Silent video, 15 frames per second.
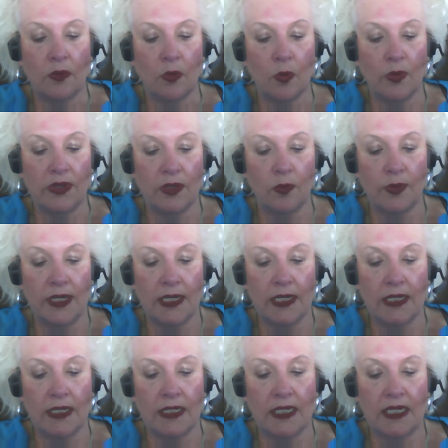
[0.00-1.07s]
When the
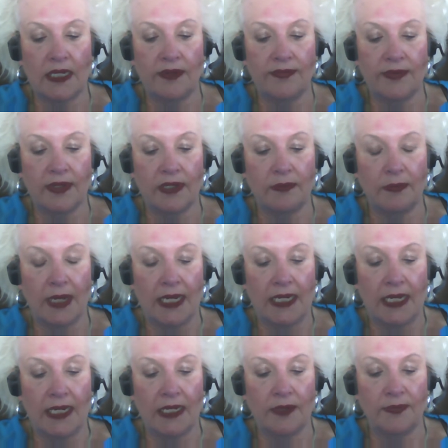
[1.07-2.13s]
wicked, even mine
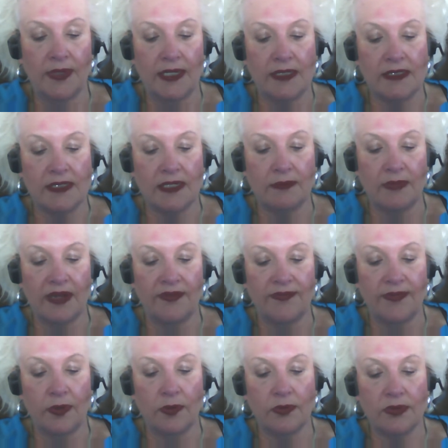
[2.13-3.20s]
enemies and my
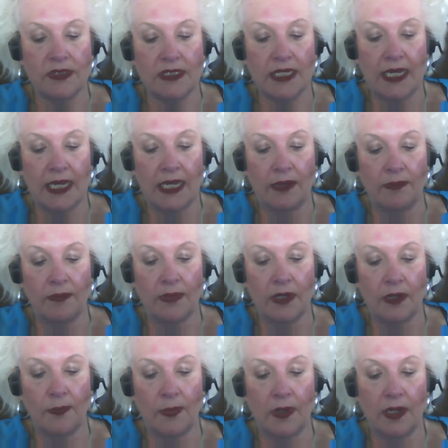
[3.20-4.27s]
foes, came
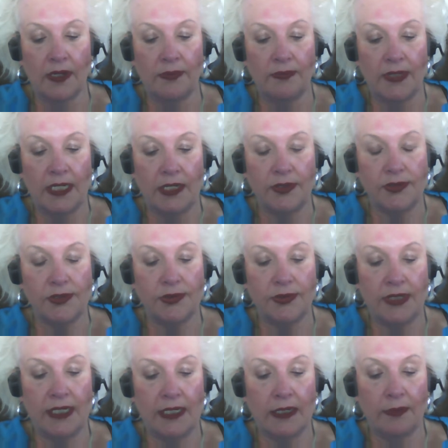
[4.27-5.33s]
upon me to
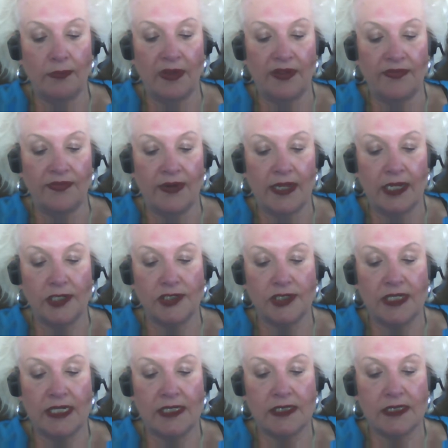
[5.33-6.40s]
eat up my flesh,
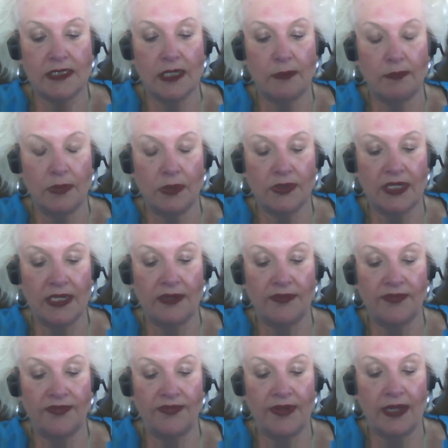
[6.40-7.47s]
they stumbled and
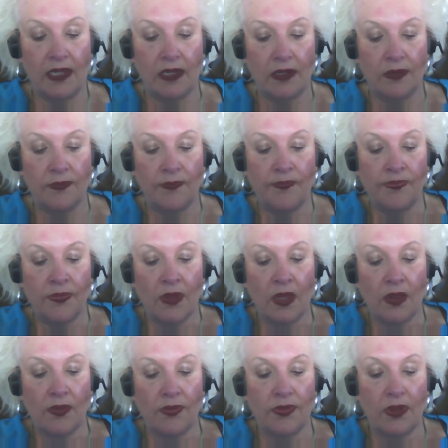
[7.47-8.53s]
fell.
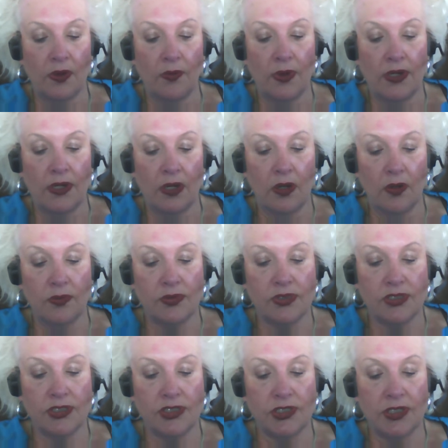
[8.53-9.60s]
Though an
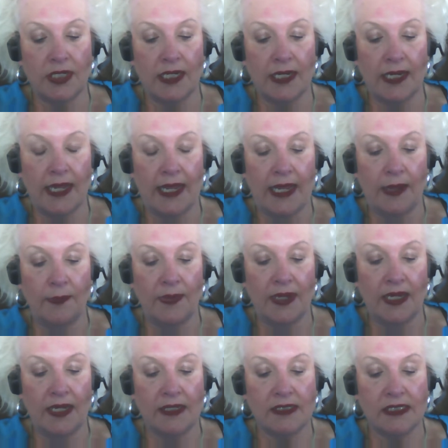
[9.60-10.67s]
host should encamp
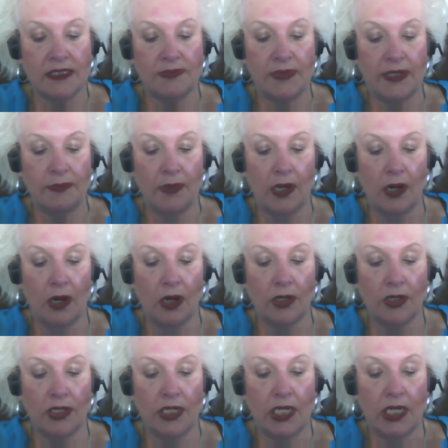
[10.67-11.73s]
against me, my
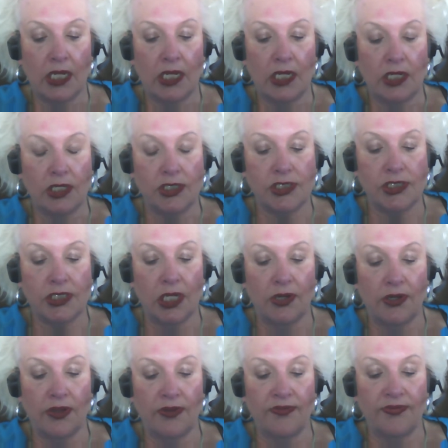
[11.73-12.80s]
heart shall
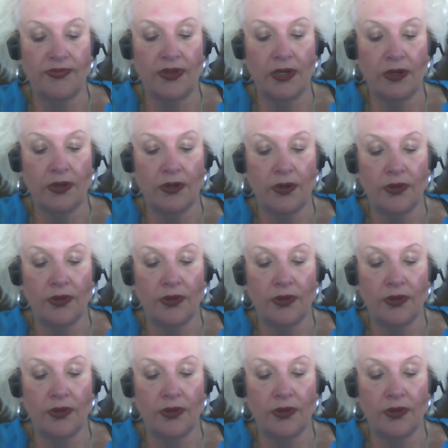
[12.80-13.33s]
not fear.